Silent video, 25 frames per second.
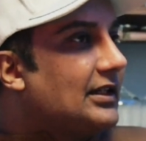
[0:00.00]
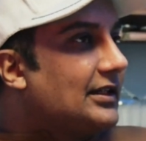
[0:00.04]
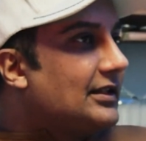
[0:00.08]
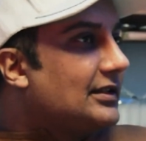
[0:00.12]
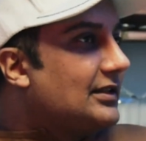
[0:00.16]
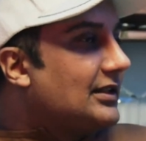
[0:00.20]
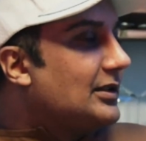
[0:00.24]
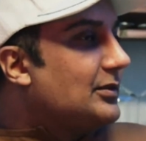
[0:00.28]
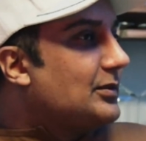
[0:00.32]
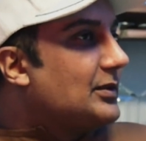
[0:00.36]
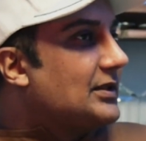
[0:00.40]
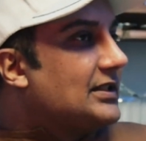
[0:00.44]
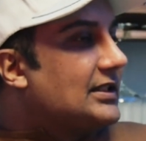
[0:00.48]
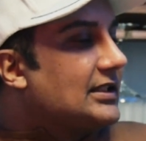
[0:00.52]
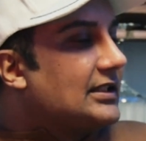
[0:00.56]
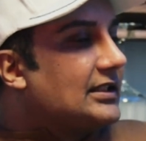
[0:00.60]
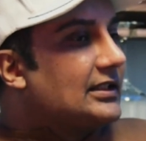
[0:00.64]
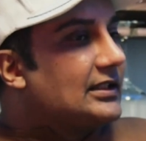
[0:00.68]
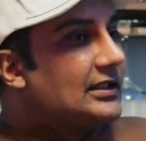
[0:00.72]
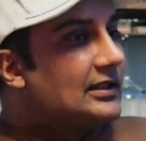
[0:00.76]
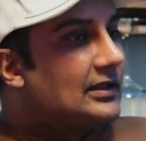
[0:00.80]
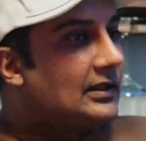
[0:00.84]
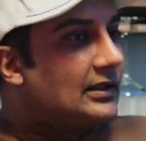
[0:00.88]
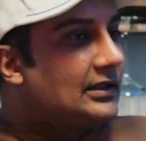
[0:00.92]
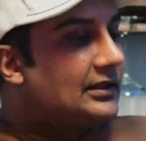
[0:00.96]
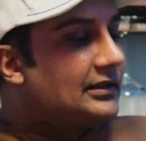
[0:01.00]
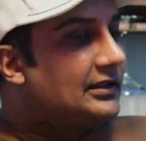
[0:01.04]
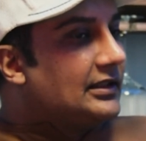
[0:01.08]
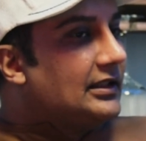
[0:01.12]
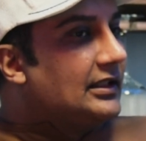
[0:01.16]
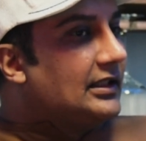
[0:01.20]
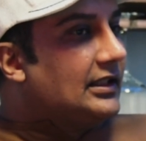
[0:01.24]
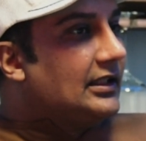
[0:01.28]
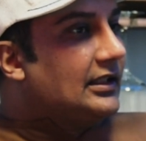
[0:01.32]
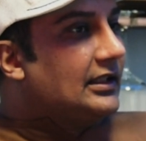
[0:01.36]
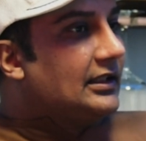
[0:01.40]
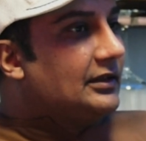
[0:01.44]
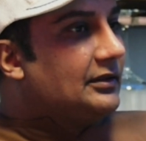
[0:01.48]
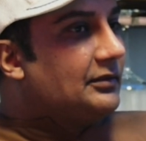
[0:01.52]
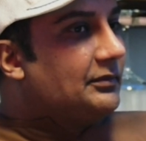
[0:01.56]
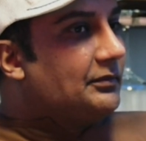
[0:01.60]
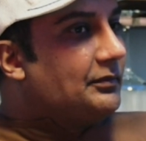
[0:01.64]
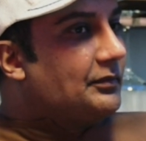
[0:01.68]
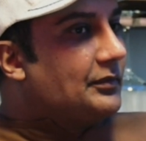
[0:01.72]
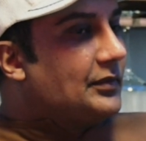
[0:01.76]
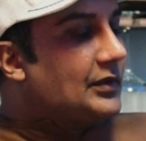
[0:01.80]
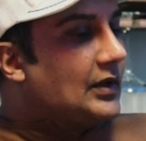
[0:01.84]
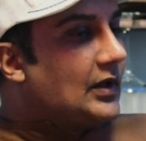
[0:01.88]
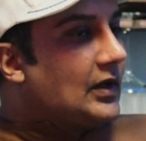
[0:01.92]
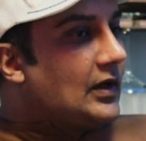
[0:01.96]
And they would say God
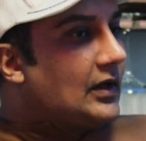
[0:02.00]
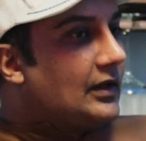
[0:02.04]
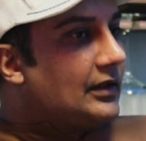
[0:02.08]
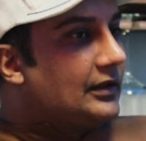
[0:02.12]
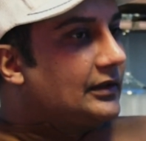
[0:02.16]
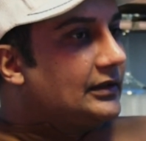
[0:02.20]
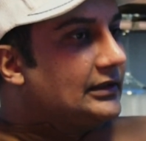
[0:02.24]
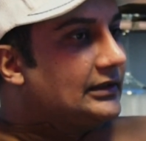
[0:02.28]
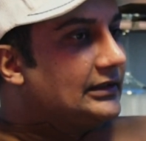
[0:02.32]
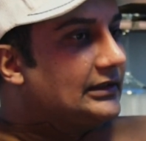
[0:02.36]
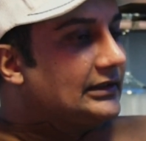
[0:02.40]
brought